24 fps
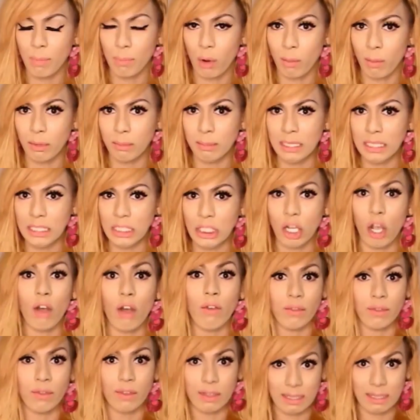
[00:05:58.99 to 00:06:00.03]
probability
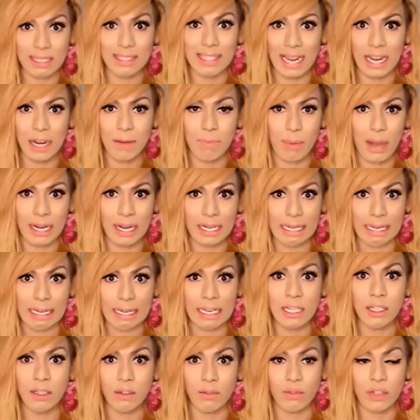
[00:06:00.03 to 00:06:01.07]
of the second bracket here,